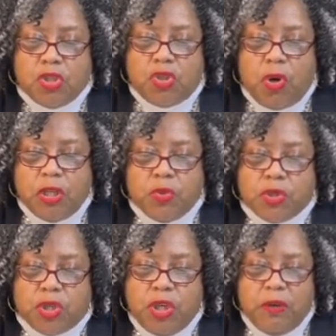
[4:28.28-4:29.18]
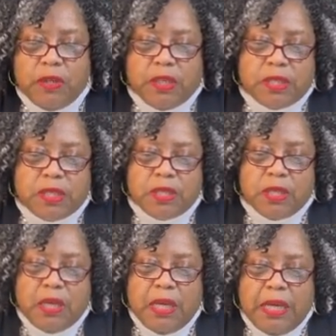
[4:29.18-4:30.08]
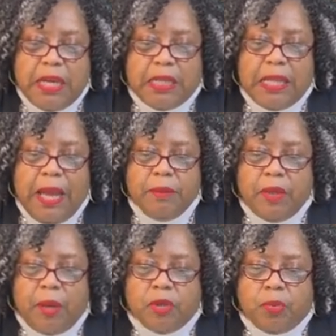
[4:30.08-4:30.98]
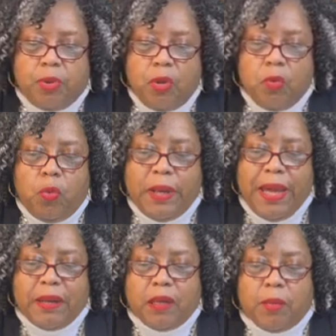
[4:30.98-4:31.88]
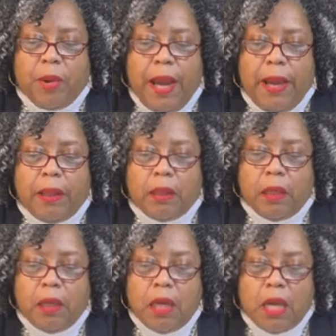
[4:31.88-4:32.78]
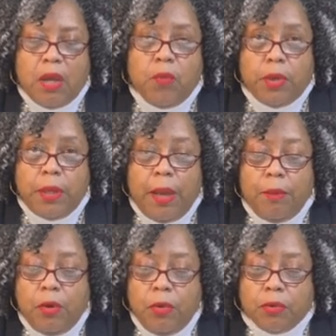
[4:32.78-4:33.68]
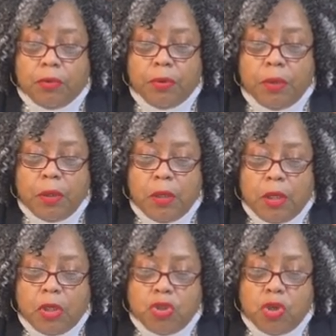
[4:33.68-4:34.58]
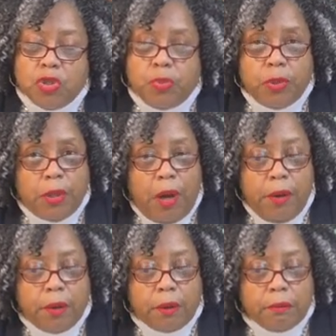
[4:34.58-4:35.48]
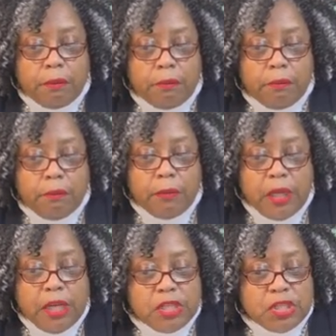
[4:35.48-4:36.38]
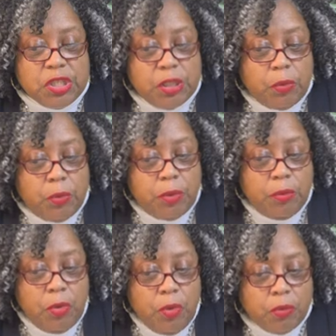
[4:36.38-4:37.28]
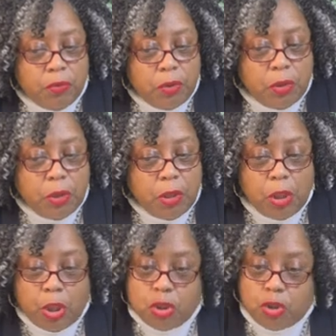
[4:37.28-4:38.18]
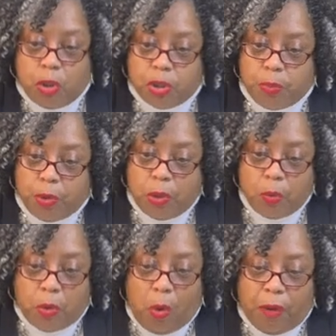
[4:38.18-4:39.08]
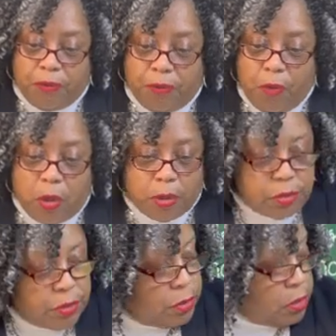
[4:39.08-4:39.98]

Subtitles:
George was curious. He climbed up to pull one out of the pile. It would not move. George pulled harder. Still it wouldn't move. George pulled with all fours.